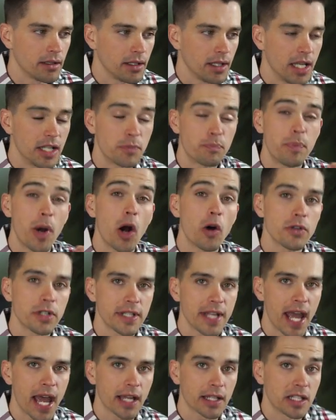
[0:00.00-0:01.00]
It's
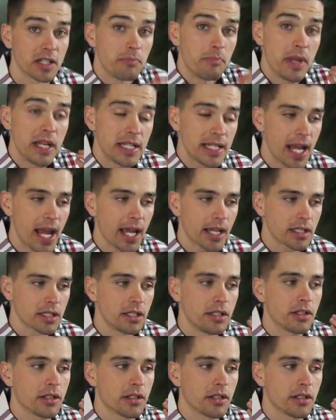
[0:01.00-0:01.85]
post-tax, it's been taxed in